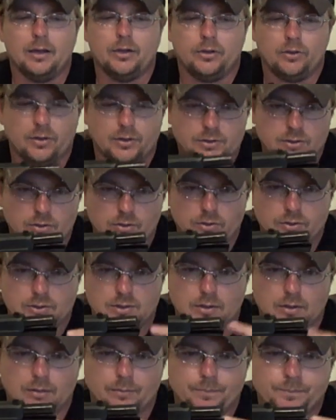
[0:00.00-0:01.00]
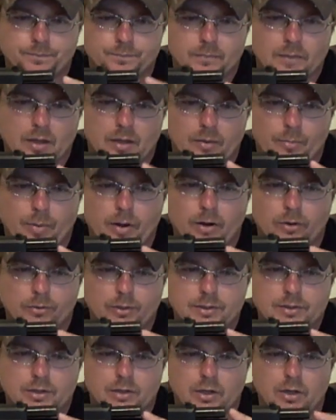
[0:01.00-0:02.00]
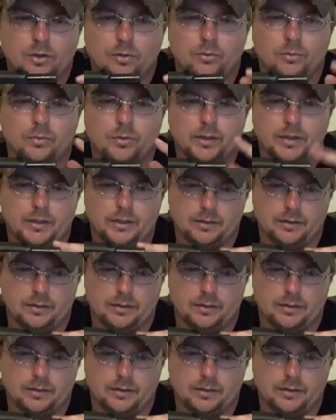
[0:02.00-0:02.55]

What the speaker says: You also notice the barrel doesn't go